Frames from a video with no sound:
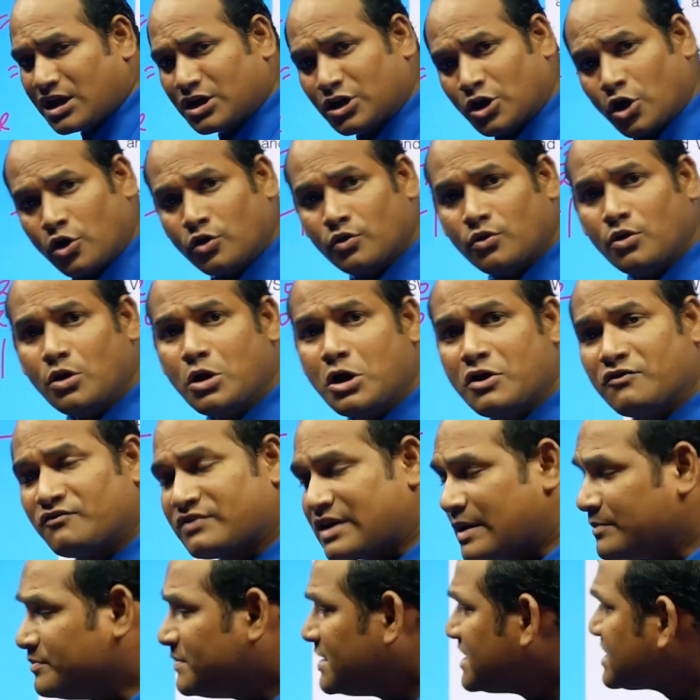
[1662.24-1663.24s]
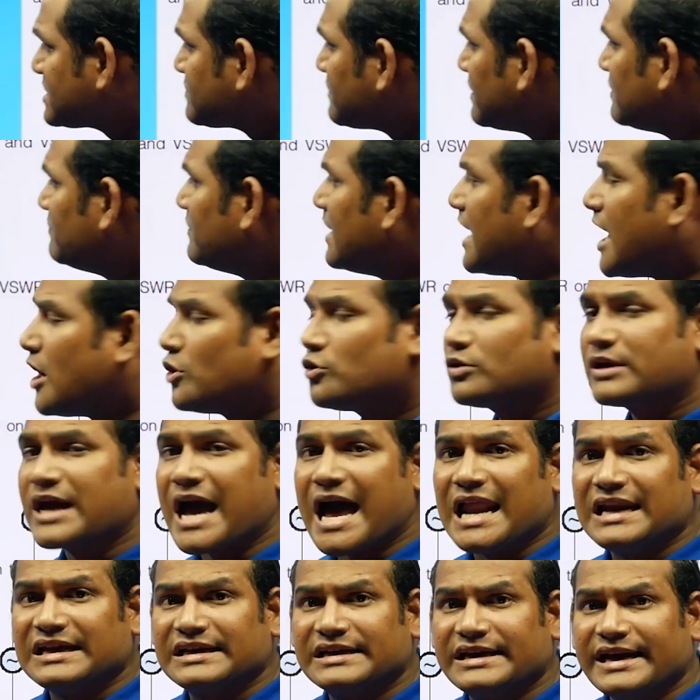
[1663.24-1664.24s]
now from this one we have to
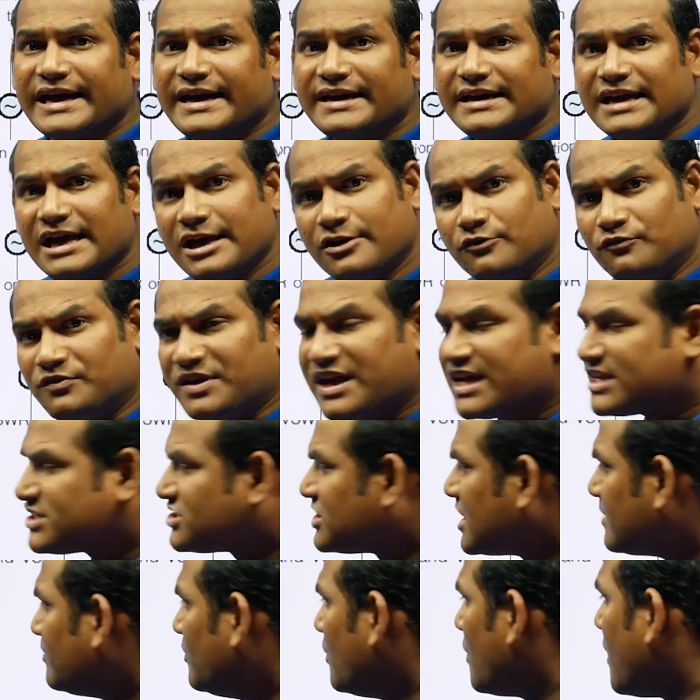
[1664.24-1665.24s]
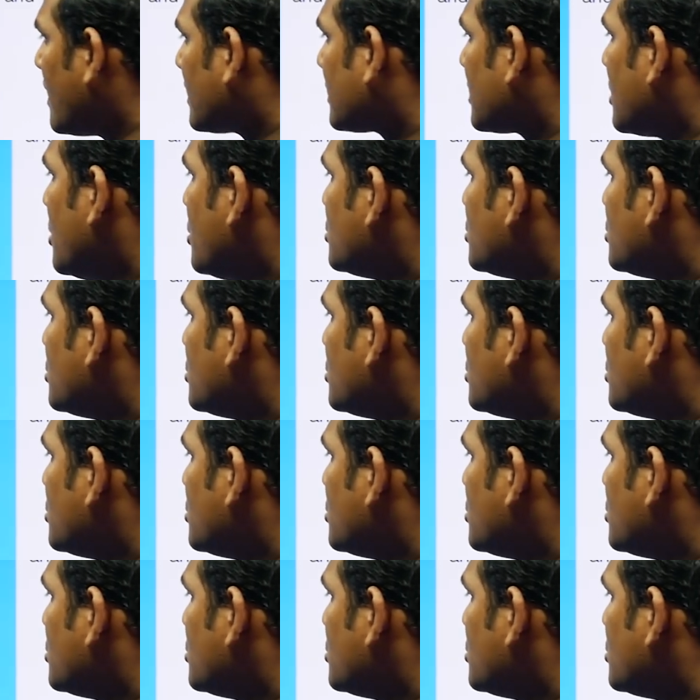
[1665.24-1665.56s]
calculate VSWR.